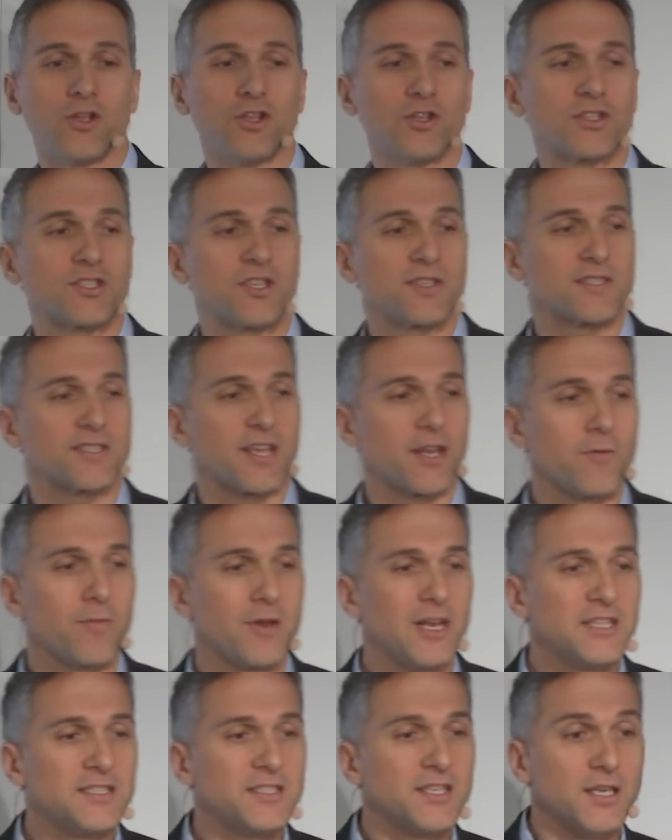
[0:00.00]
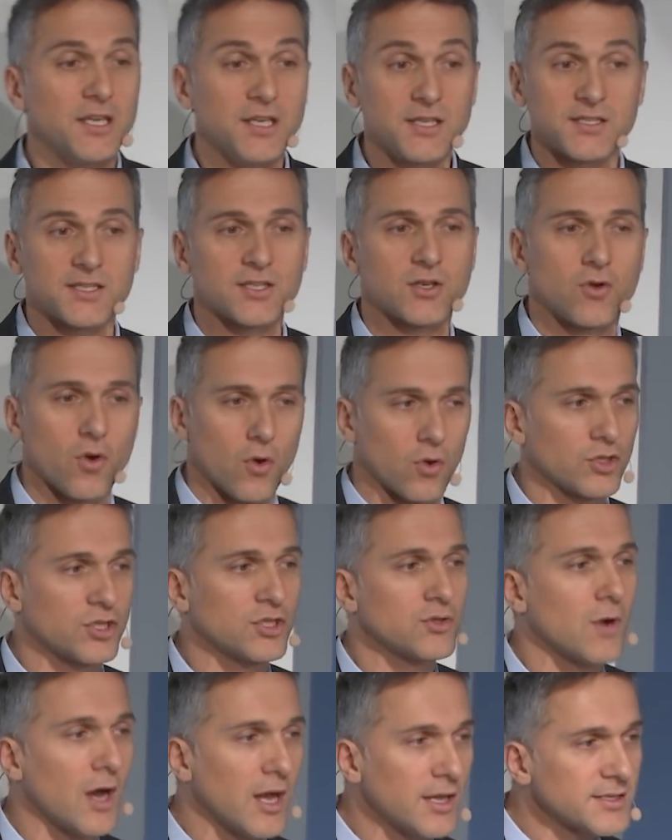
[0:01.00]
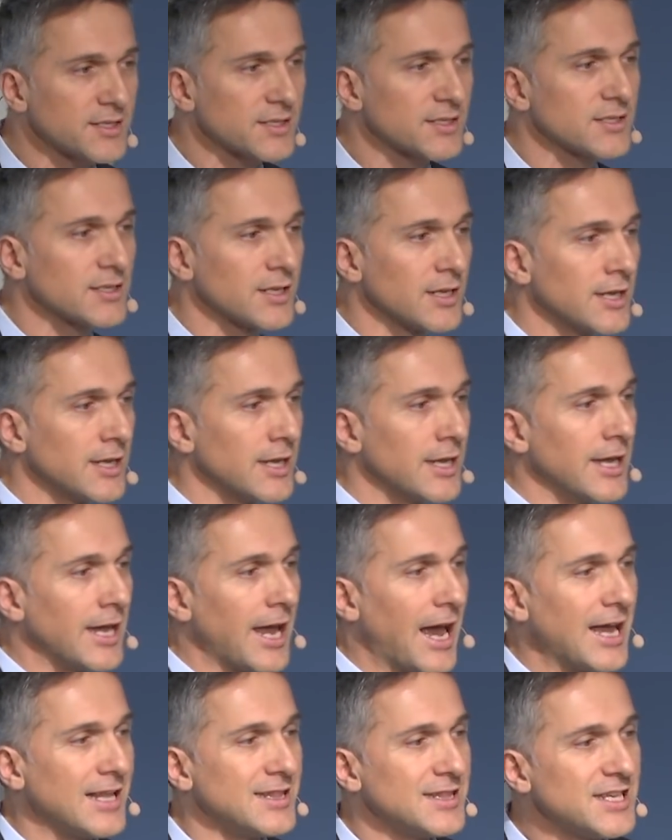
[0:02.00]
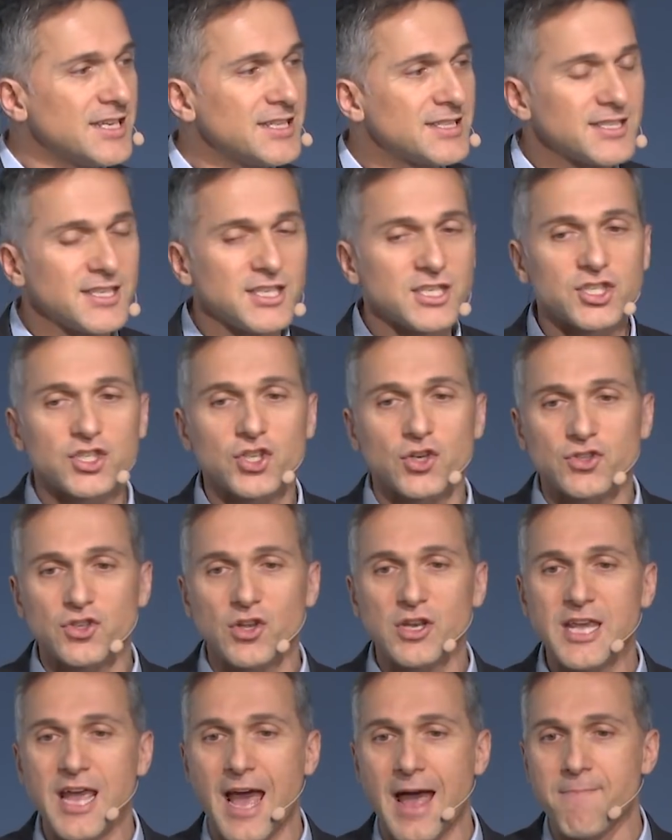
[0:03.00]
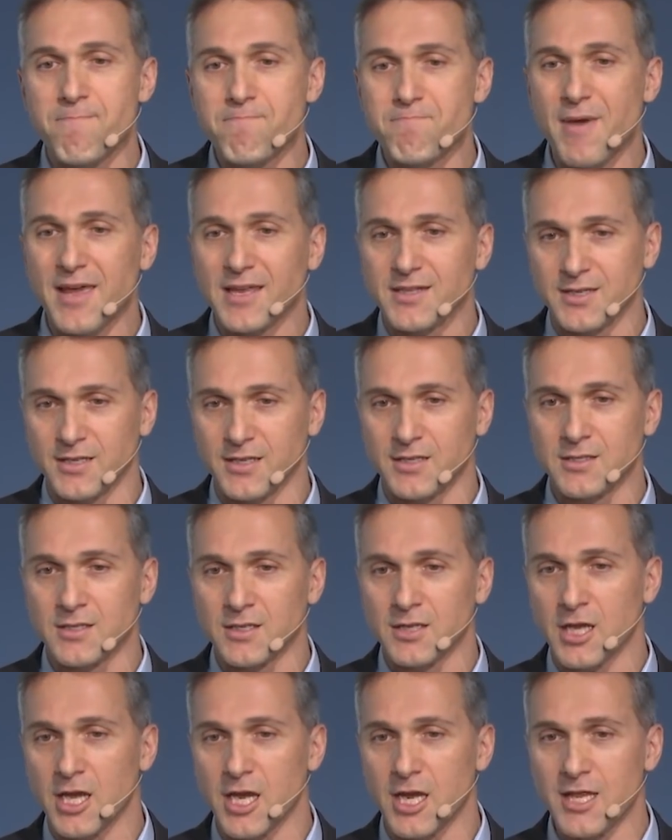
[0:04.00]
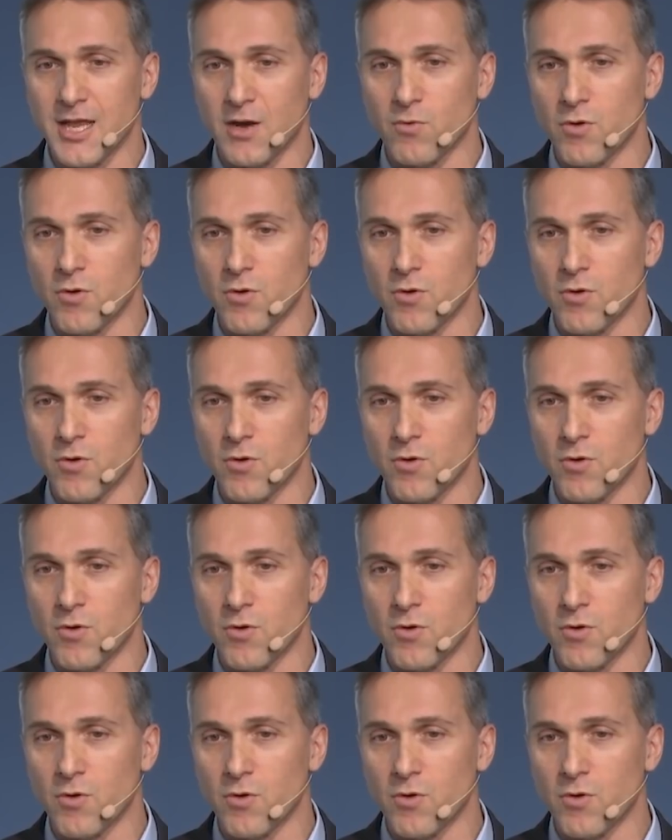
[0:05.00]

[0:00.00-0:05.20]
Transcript: You know, sustainability is core to us, and this is totally embedded in